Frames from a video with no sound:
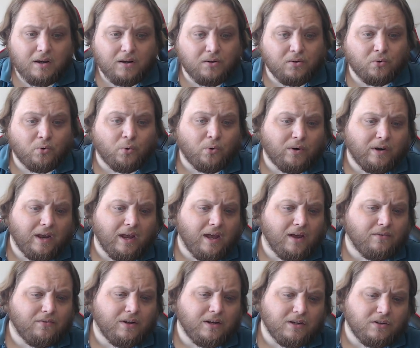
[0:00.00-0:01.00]
nor
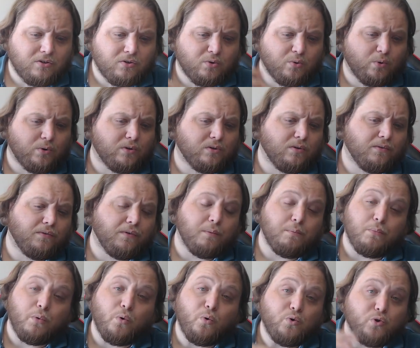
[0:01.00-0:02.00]
have any sort of
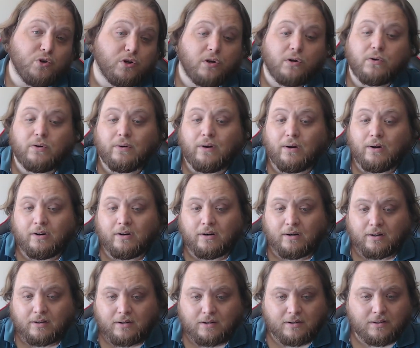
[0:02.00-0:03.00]
emotional
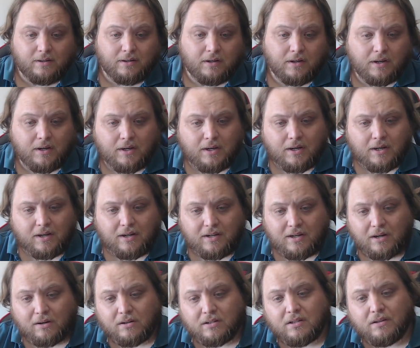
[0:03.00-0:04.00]
arc.
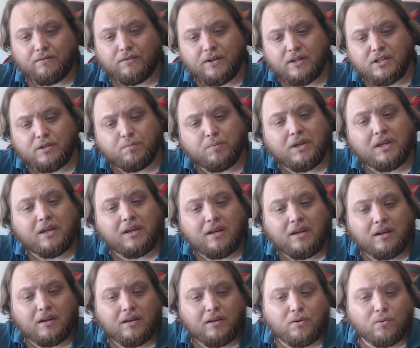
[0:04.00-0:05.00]
Narratively
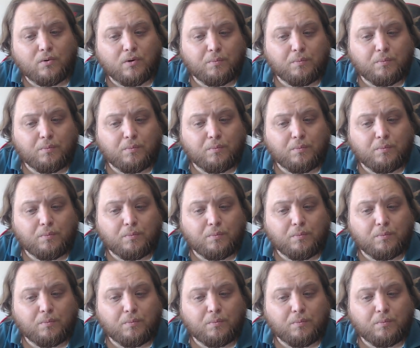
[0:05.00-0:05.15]
speaking, you were